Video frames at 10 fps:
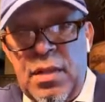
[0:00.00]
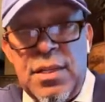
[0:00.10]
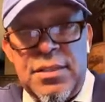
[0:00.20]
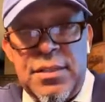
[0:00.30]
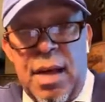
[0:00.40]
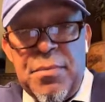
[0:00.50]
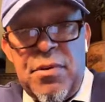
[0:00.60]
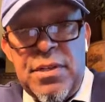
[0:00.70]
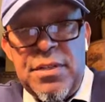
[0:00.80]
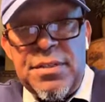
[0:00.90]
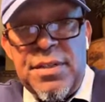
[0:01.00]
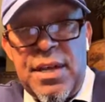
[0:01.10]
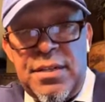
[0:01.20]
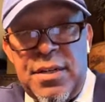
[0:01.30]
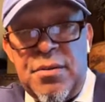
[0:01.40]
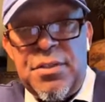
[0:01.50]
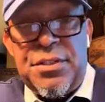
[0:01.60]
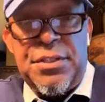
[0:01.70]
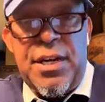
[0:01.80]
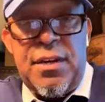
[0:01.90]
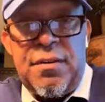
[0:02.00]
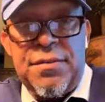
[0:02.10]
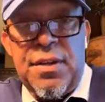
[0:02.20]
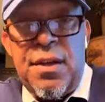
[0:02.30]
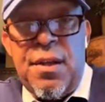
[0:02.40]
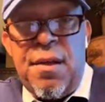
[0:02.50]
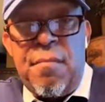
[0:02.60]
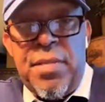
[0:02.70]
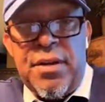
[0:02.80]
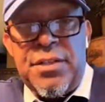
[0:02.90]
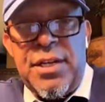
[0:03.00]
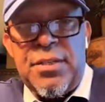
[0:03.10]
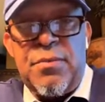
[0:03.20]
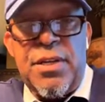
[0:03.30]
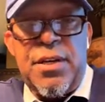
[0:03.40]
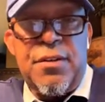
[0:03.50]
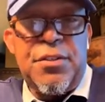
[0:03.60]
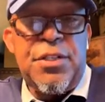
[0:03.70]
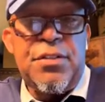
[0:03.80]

Let's see, I'm going to say no to shelves because she has a 1-year-old.